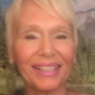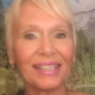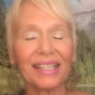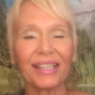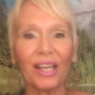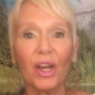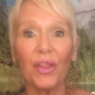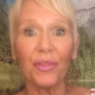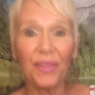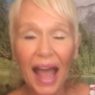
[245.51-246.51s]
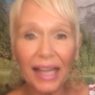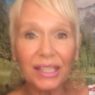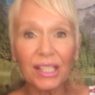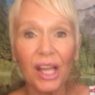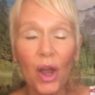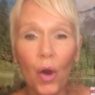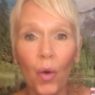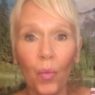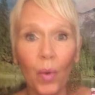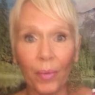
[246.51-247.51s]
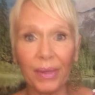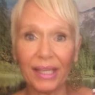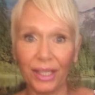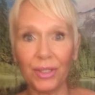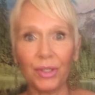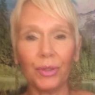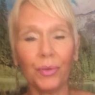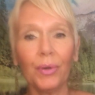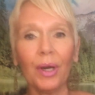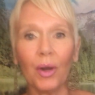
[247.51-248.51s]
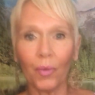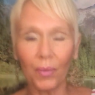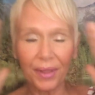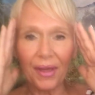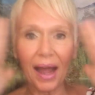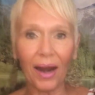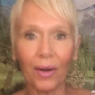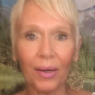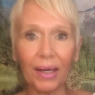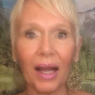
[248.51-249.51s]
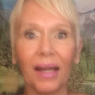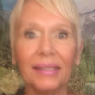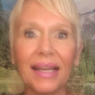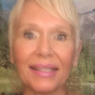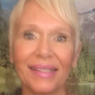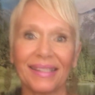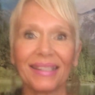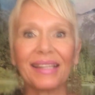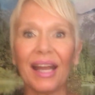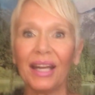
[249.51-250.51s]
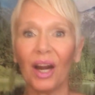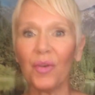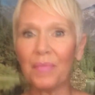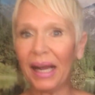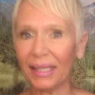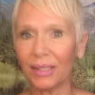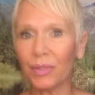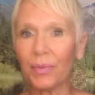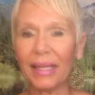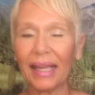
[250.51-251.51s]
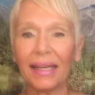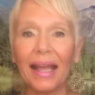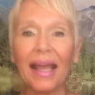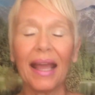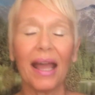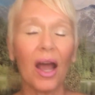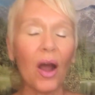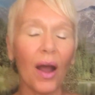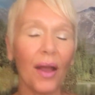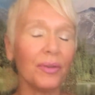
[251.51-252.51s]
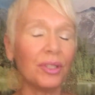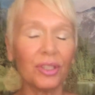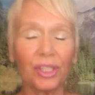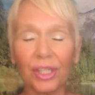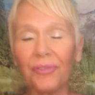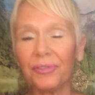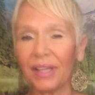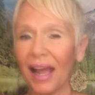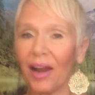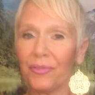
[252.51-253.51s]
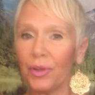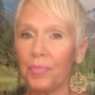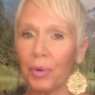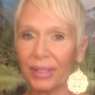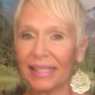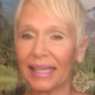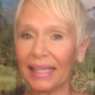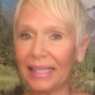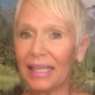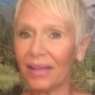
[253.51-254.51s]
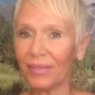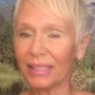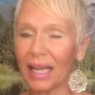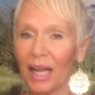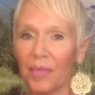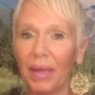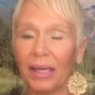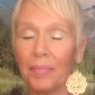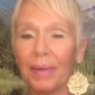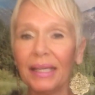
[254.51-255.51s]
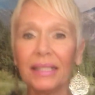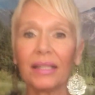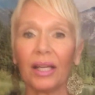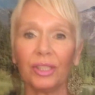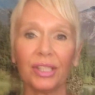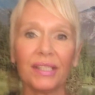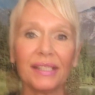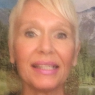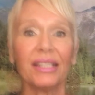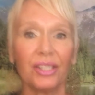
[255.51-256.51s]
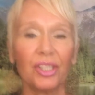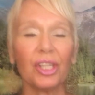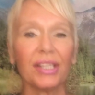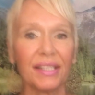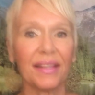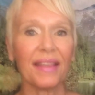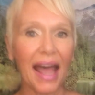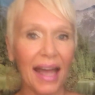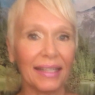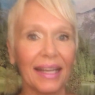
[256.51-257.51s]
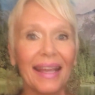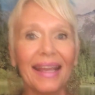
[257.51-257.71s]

And it's like, that's what we can do with our contexts and our minds. We can shift our viewpoints at any given time, and abundance consciousness is just that.